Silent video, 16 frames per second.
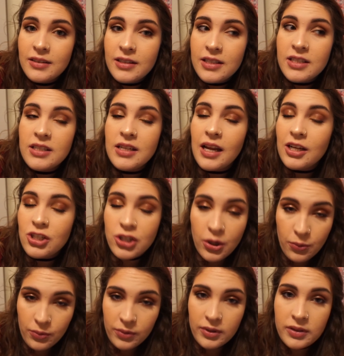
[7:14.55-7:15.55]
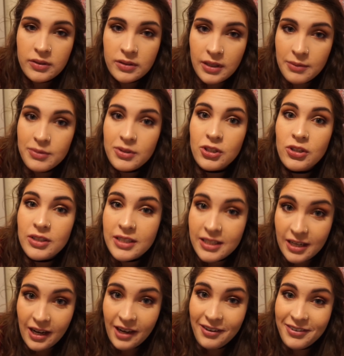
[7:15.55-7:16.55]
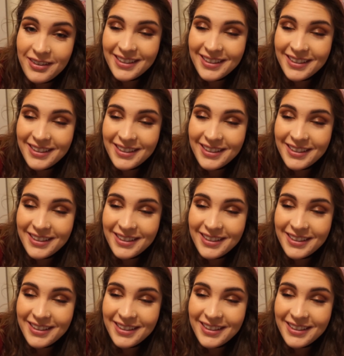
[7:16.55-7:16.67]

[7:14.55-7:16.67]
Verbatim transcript: it's not a joke. It was good stuff.